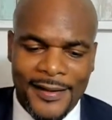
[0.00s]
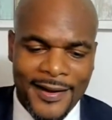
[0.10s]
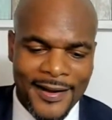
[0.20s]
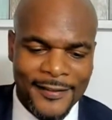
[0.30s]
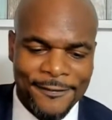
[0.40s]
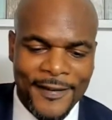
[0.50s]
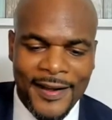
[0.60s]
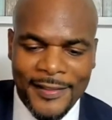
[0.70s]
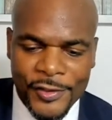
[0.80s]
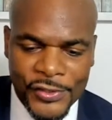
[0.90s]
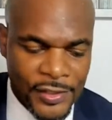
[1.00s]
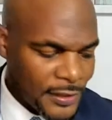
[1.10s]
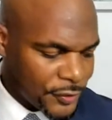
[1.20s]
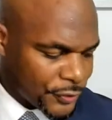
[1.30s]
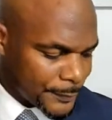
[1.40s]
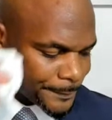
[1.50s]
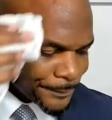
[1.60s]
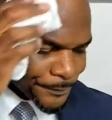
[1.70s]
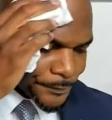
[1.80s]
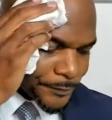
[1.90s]
And God the Father says,
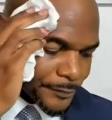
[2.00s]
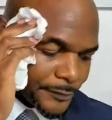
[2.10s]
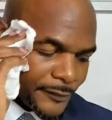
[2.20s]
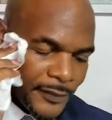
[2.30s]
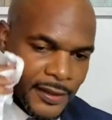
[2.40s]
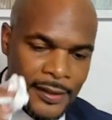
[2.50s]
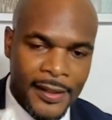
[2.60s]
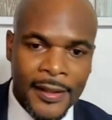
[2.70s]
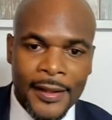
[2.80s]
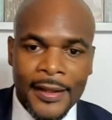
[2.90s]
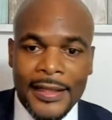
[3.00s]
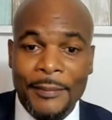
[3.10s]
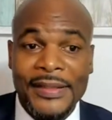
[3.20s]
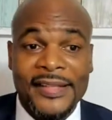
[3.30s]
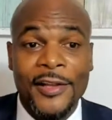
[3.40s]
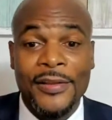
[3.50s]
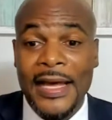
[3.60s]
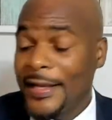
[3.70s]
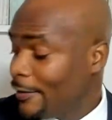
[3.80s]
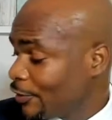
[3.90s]
listen, let me tell
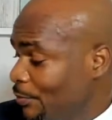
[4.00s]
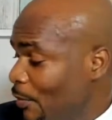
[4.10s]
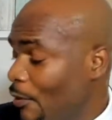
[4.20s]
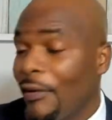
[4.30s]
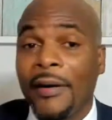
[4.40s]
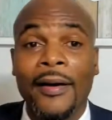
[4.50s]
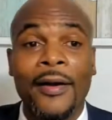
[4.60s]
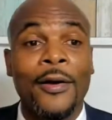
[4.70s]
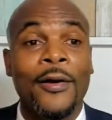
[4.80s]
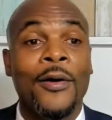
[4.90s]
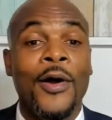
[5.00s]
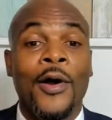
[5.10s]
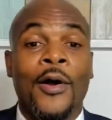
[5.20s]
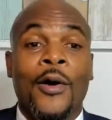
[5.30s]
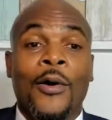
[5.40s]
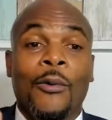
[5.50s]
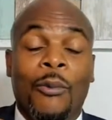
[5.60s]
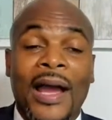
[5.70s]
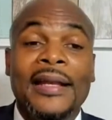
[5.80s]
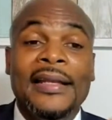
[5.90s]
you that there is more.
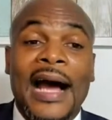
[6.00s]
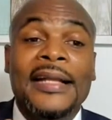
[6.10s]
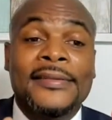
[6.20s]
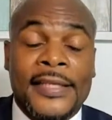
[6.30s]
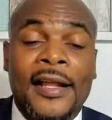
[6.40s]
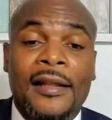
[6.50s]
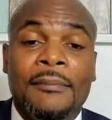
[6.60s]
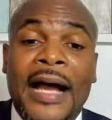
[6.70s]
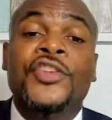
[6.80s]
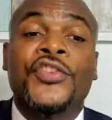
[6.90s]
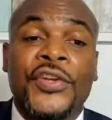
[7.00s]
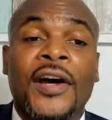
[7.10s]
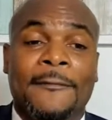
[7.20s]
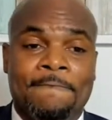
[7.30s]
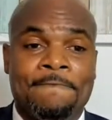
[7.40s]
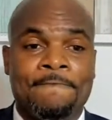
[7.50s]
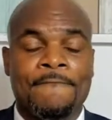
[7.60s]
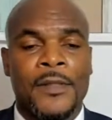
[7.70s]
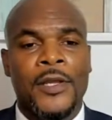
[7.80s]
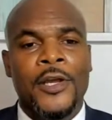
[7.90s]
When I tell my son
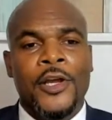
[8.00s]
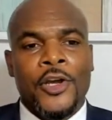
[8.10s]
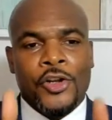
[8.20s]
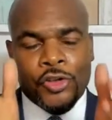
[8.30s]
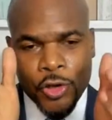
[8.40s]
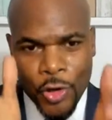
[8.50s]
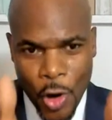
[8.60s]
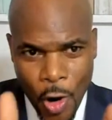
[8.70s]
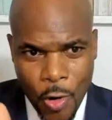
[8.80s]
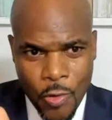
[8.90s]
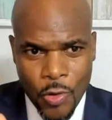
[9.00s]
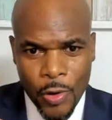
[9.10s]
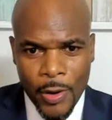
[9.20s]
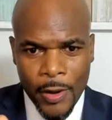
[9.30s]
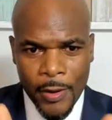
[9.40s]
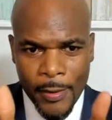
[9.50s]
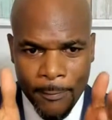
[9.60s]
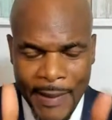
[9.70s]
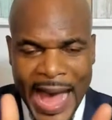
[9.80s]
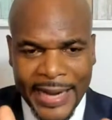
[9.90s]
to go
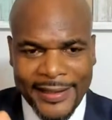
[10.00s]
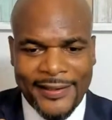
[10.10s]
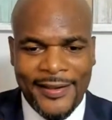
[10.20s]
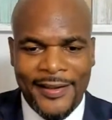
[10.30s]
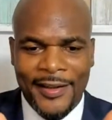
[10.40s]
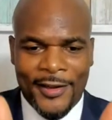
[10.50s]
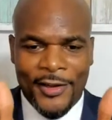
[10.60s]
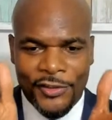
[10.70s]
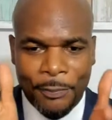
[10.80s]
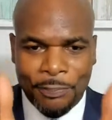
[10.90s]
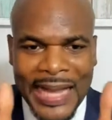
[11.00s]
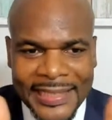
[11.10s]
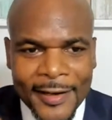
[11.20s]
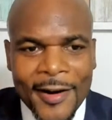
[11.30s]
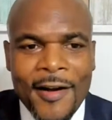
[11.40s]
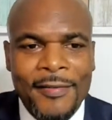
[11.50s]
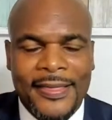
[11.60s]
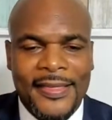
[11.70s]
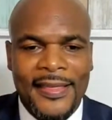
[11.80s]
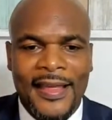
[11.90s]
back to planet
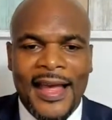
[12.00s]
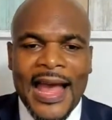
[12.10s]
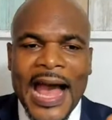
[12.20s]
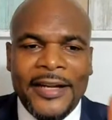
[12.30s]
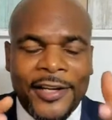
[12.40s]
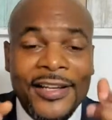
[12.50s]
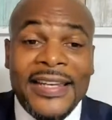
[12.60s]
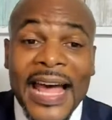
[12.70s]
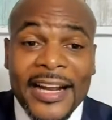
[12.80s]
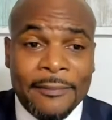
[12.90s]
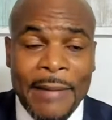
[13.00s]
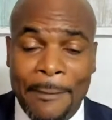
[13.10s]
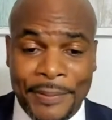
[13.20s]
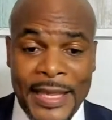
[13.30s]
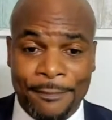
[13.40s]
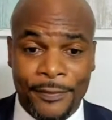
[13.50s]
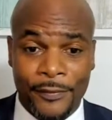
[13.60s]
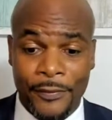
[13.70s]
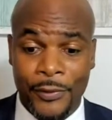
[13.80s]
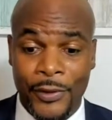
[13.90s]
Earth and collect my
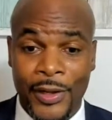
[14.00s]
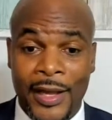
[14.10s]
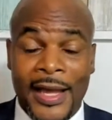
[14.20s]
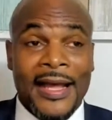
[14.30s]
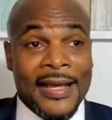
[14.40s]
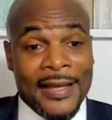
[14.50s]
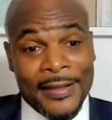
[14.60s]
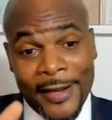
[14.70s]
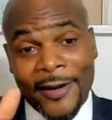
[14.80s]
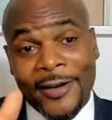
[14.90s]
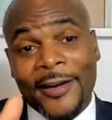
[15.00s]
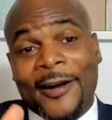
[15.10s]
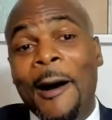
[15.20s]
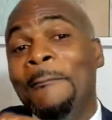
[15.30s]
people, they're going